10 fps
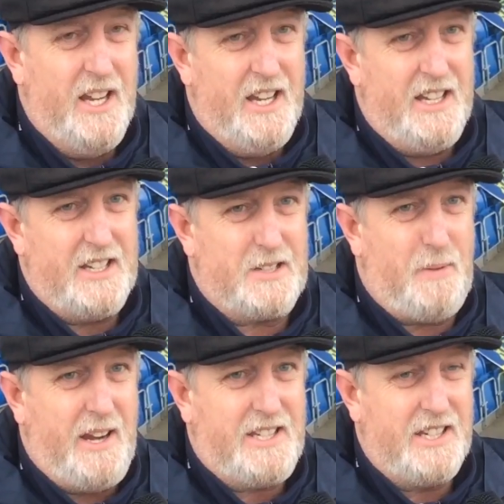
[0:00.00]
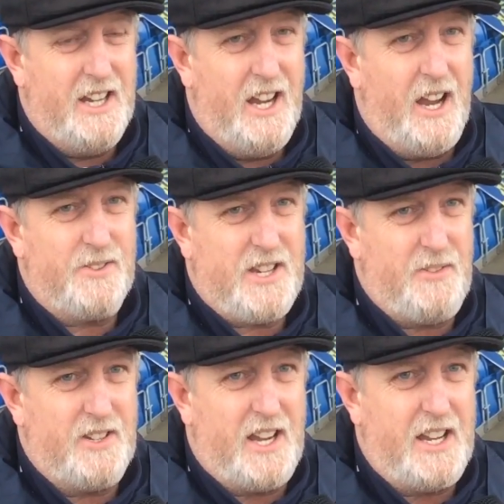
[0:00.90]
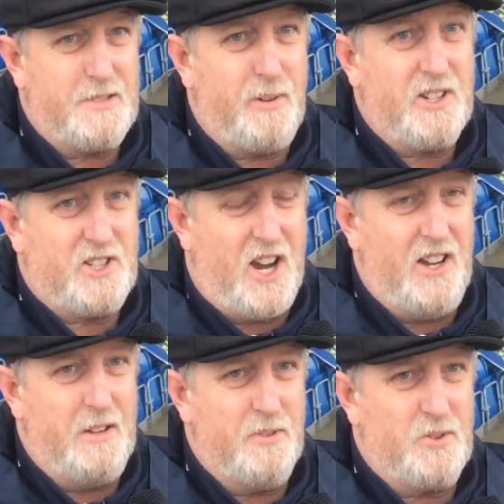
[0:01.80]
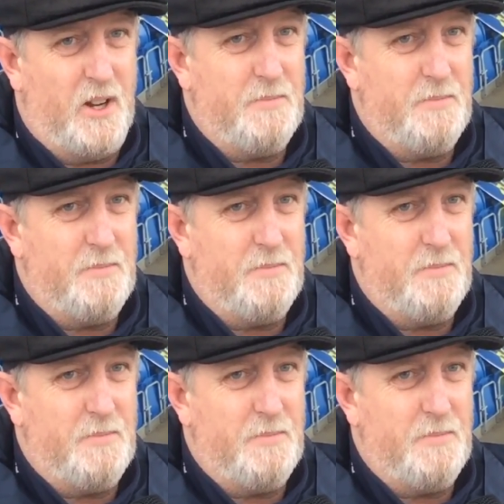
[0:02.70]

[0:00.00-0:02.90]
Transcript: in the space of 7 days, plus Charlton in between.